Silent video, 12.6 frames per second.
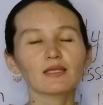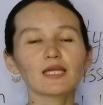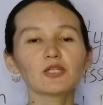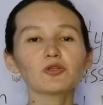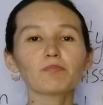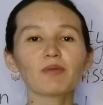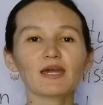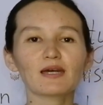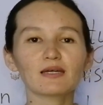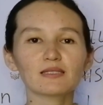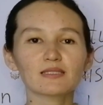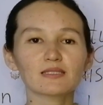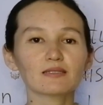Can you
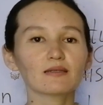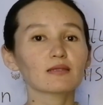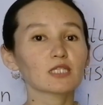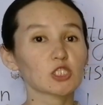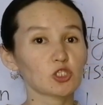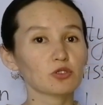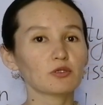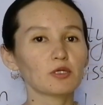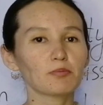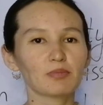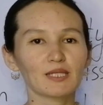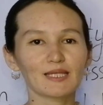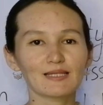pass the
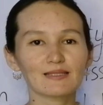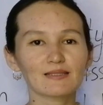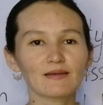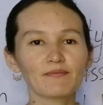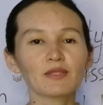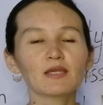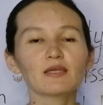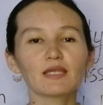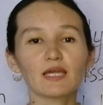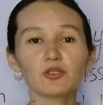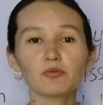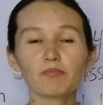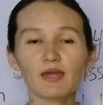sugar, please?
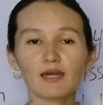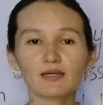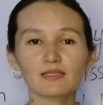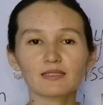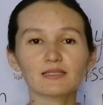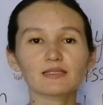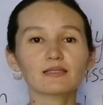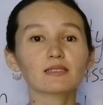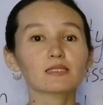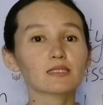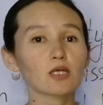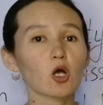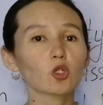Can you pass the
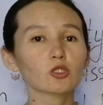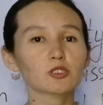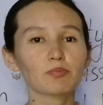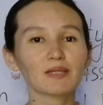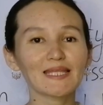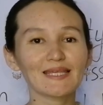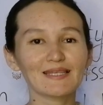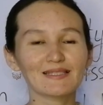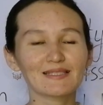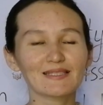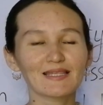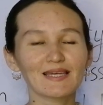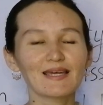salt,
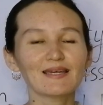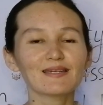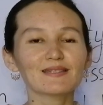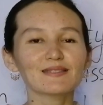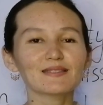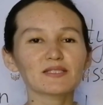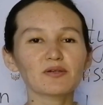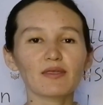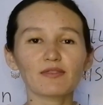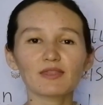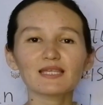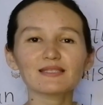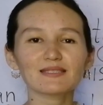please? So
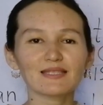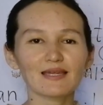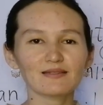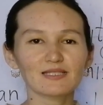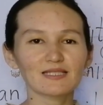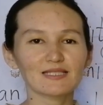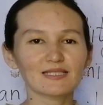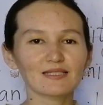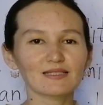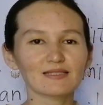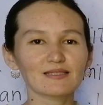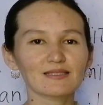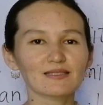in these
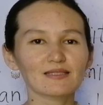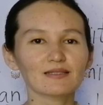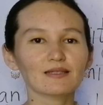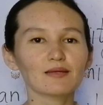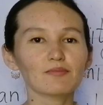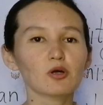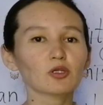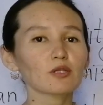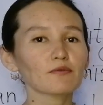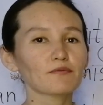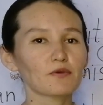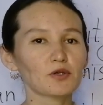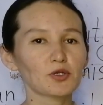sentences,
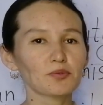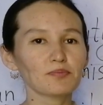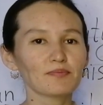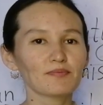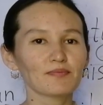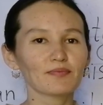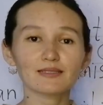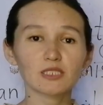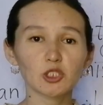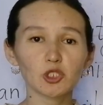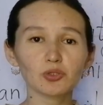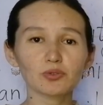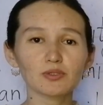modal verb is
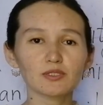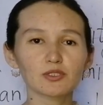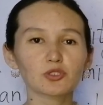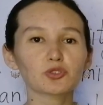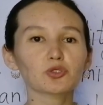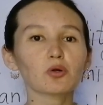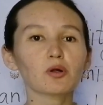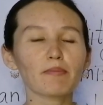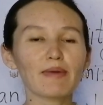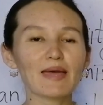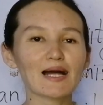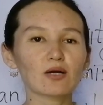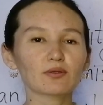used to talk
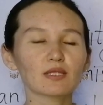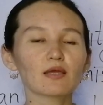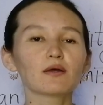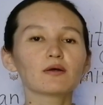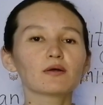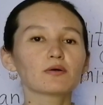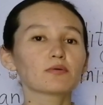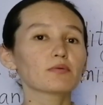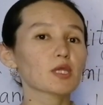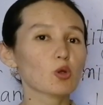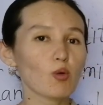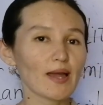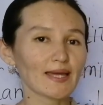about
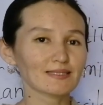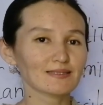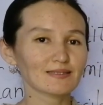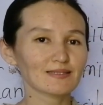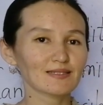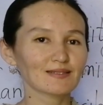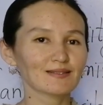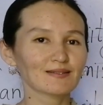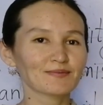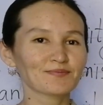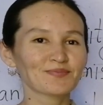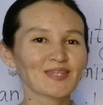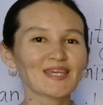request.
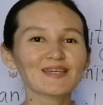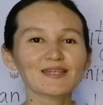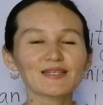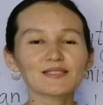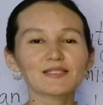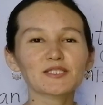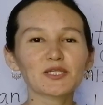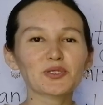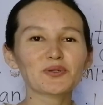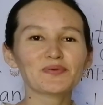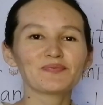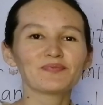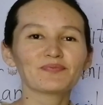
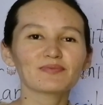So